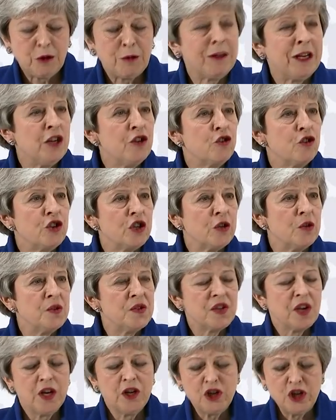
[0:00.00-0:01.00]
We will
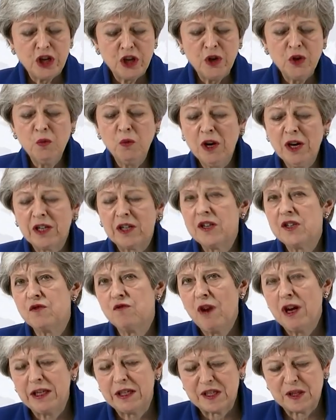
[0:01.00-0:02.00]
introduce a new
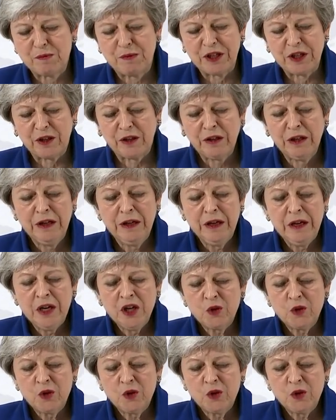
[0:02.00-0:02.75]
workers' rights bill